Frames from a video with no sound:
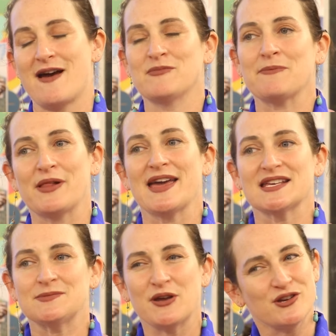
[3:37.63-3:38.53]
family
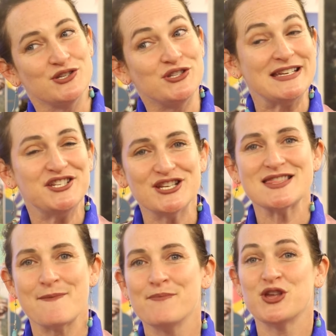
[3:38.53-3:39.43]
place because you're teaching
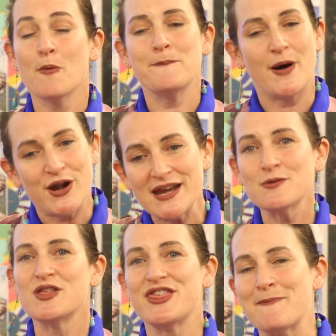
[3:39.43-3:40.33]
them, you're bonding
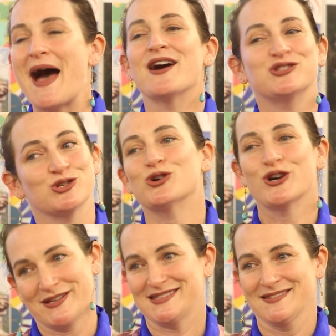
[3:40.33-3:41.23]
with them
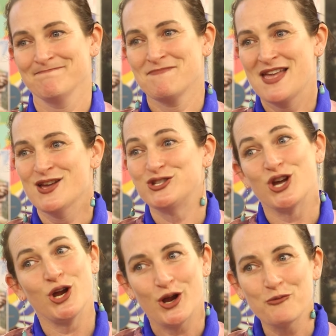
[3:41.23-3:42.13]
outdoors.
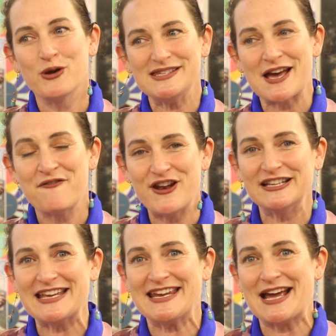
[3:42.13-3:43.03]
So we
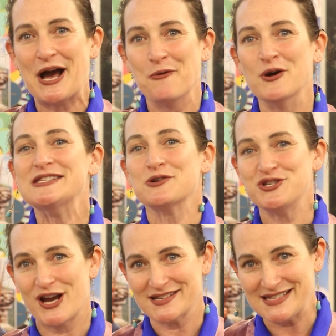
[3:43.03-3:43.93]
definitely want to
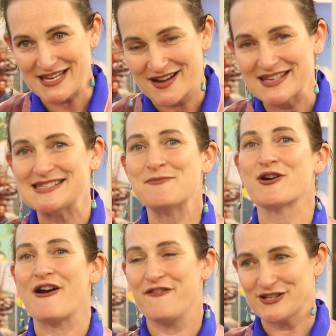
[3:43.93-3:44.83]
attract a younger
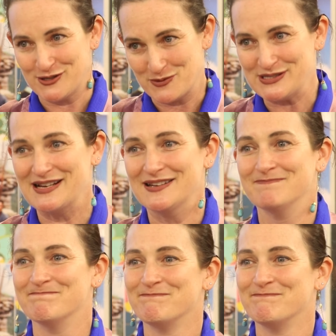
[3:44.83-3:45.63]
demographic to Bhutan.